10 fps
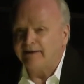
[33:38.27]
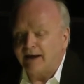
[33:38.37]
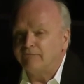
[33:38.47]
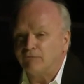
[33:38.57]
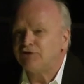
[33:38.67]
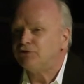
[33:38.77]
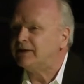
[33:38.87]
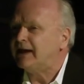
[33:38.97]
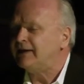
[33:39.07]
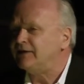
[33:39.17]
And what
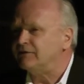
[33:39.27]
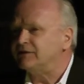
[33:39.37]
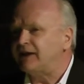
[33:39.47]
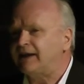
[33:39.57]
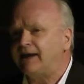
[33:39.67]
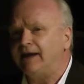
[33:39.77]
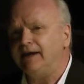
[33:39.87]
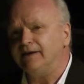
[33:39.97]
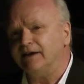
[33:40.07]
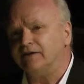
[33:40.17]
you get here is a
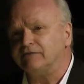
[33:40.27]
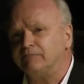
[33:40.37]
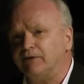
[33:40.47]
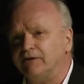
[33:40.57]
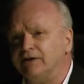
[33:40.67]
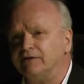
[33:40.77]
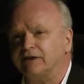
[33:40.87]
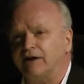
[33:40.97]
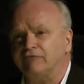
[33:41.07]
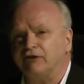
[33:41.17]
keen
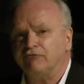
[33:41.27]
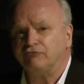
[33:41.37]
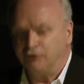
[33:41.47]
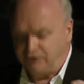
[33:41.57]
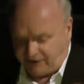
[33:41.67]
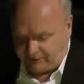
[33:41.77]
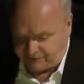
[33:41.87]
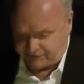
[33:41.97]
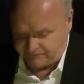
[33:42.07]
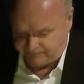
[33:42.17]
experience of
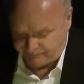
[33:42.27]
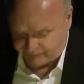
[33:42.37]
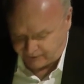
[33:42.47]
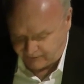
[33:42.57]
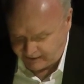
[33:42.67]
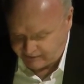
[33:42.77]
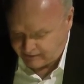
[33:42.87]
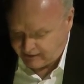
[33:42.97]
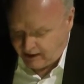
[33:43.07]
physis, right?